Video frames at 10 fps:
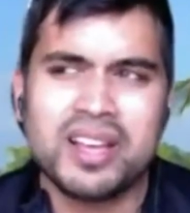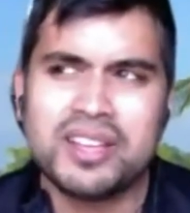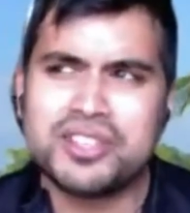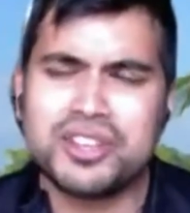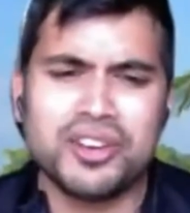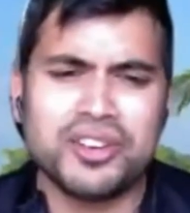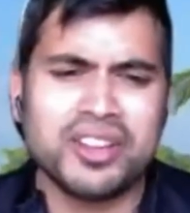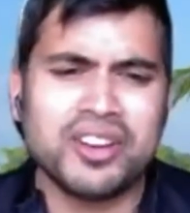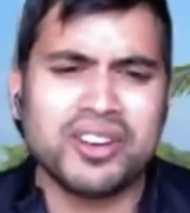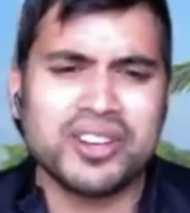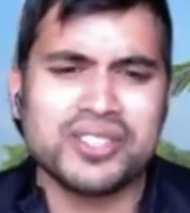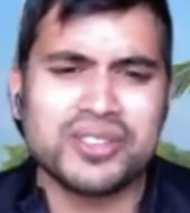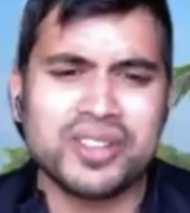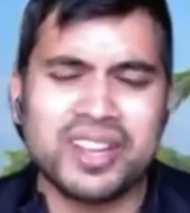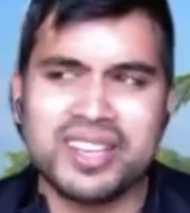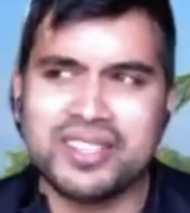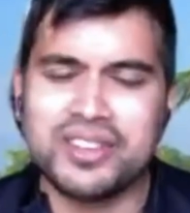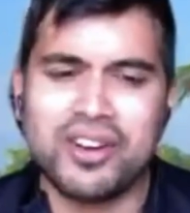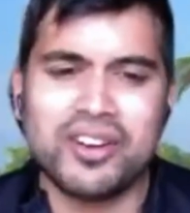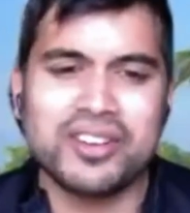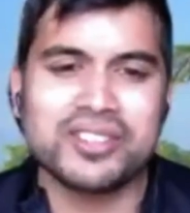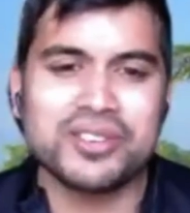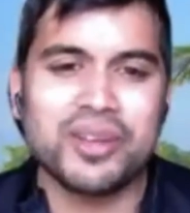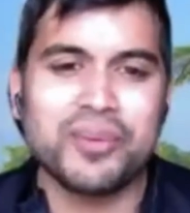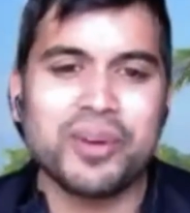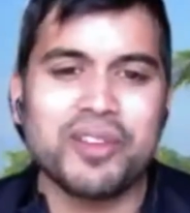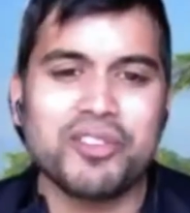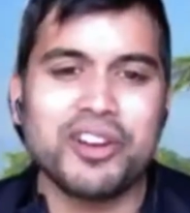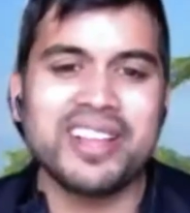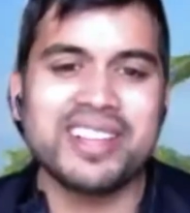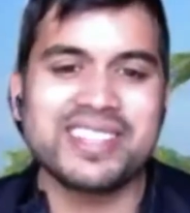security guards or like dogs or like whatever it is,